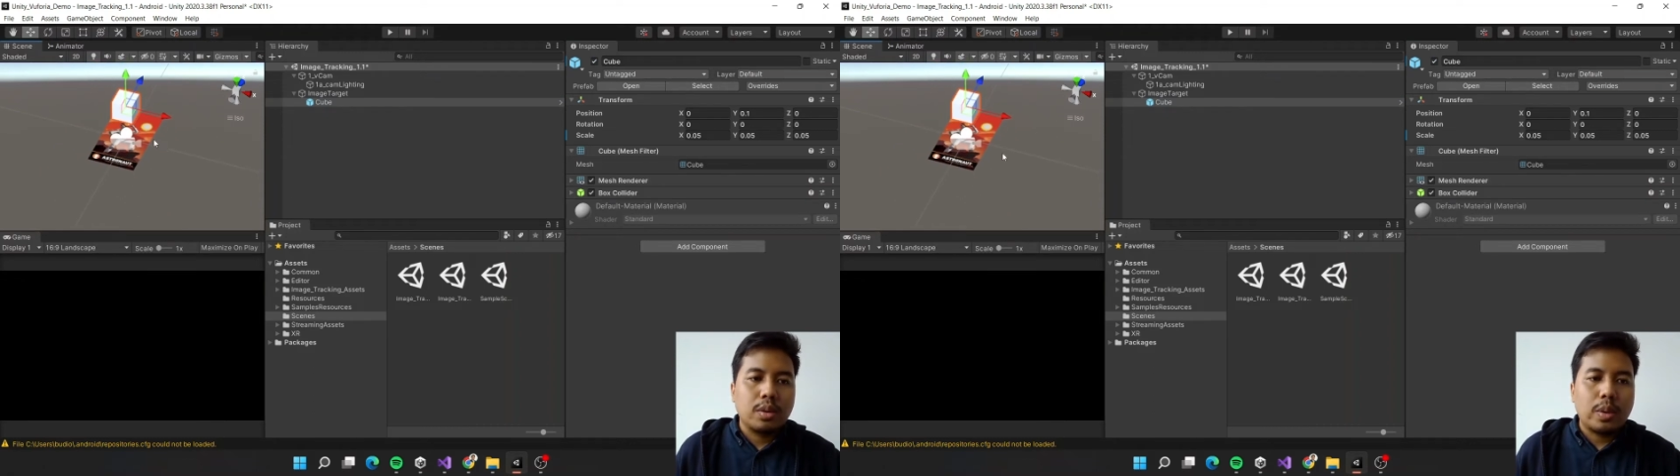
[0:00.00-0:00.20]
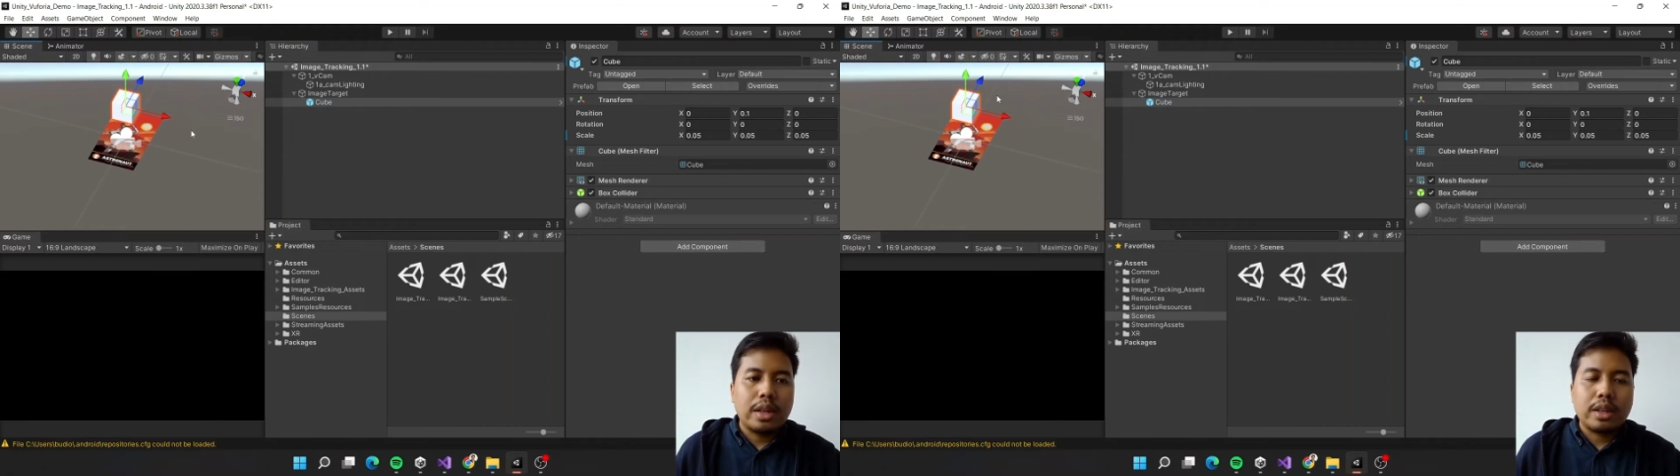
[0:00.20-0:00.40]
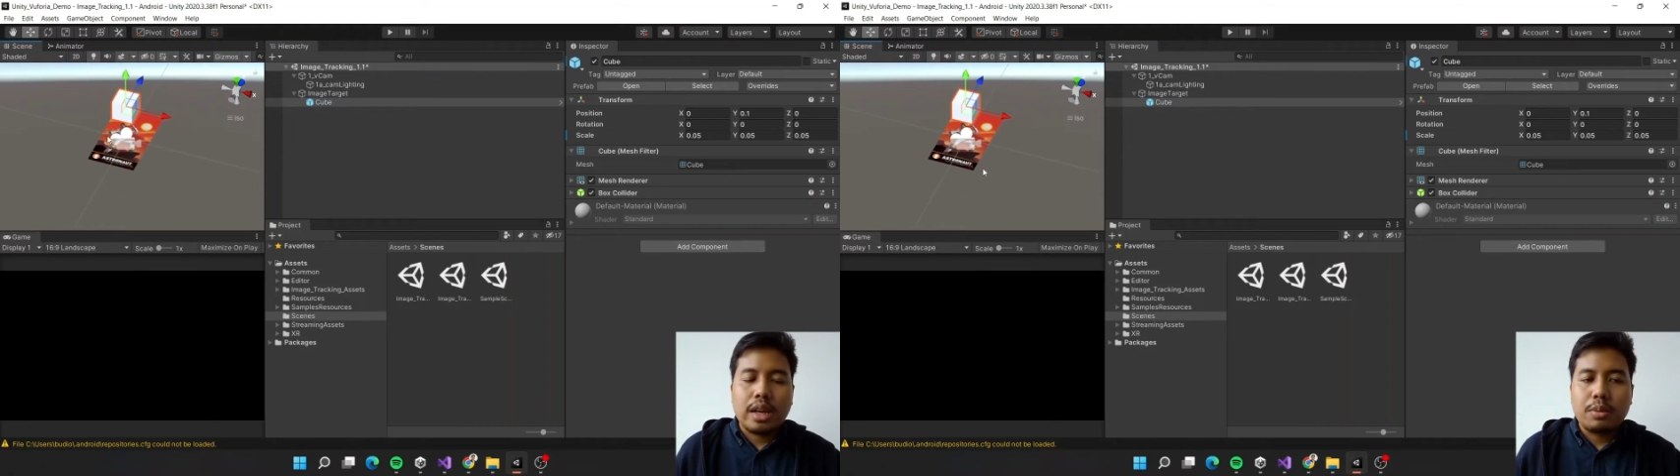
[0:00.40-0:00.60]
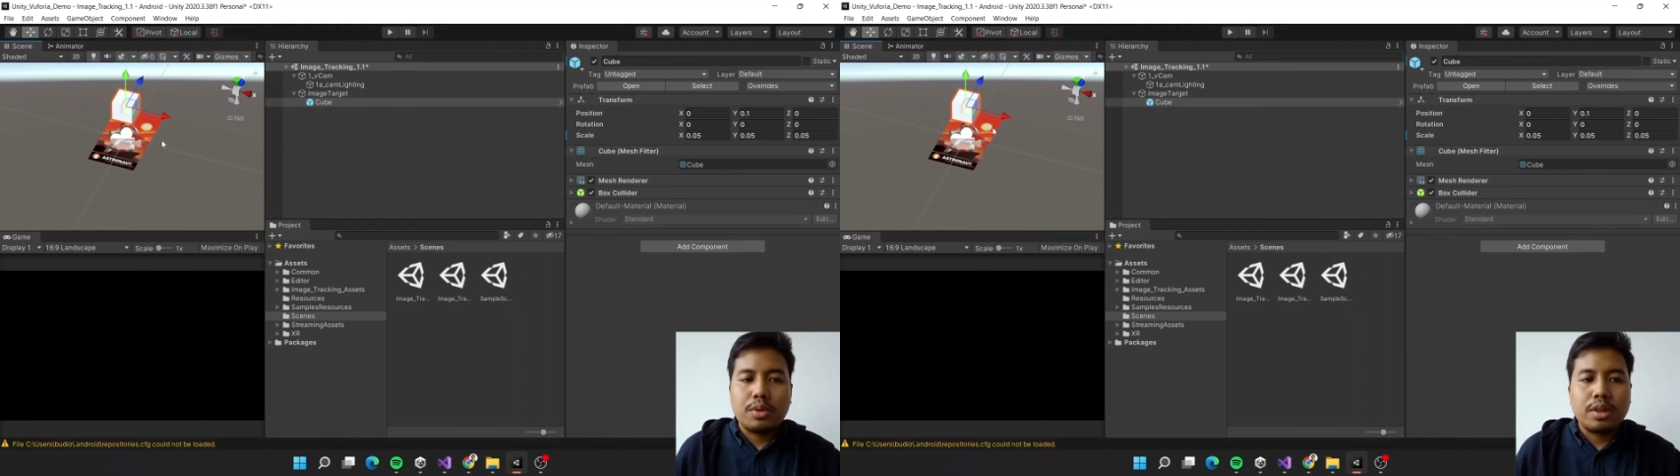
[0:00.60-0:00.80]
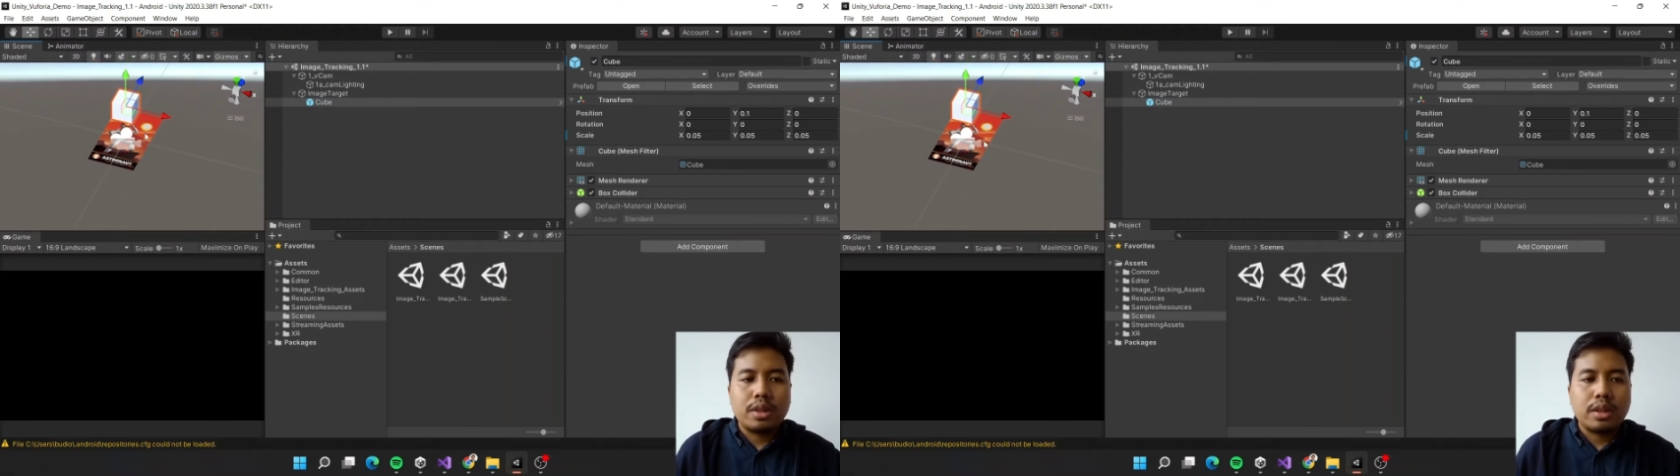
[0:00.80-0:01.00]
when the
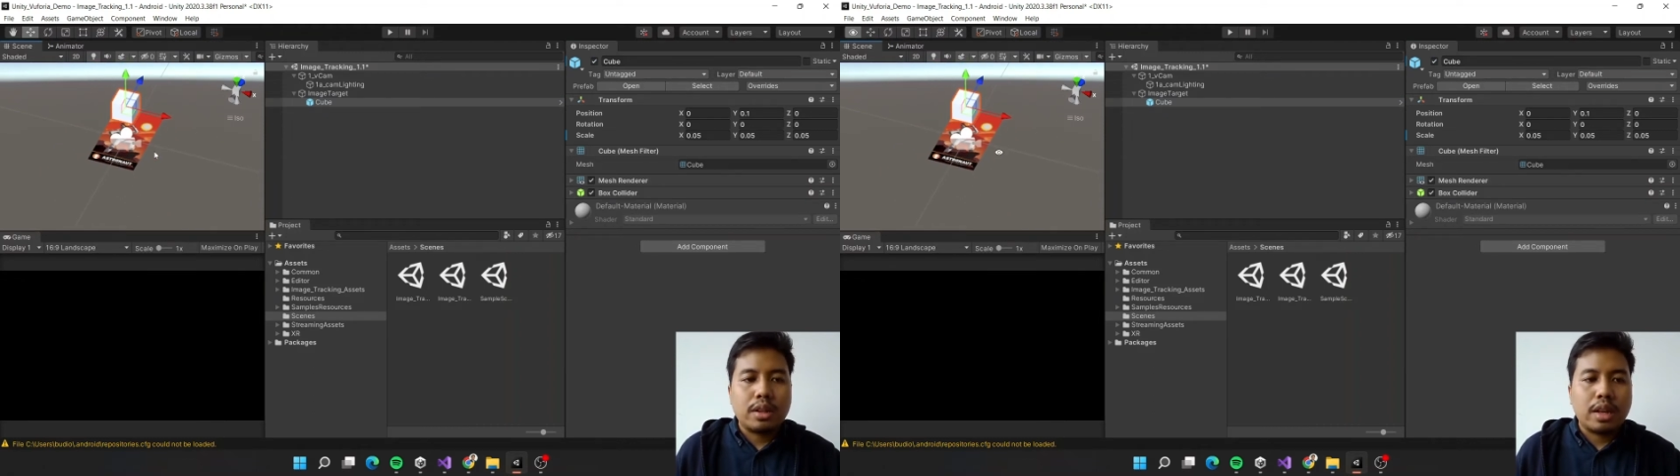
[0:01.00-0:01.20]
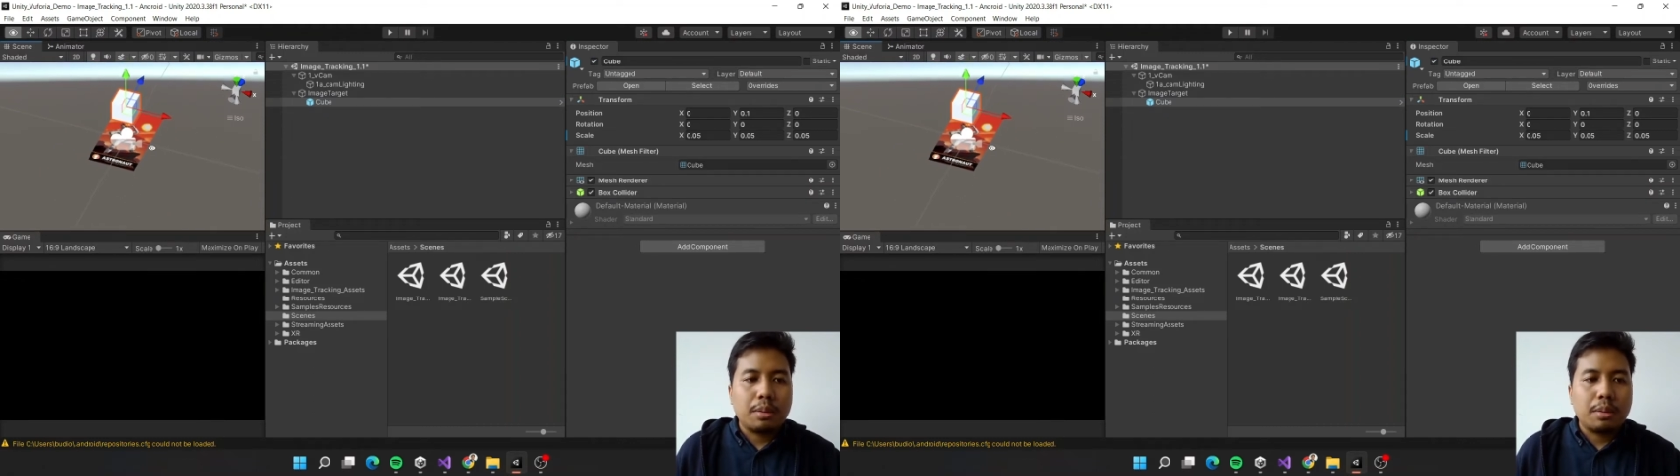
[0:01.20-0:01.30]
camera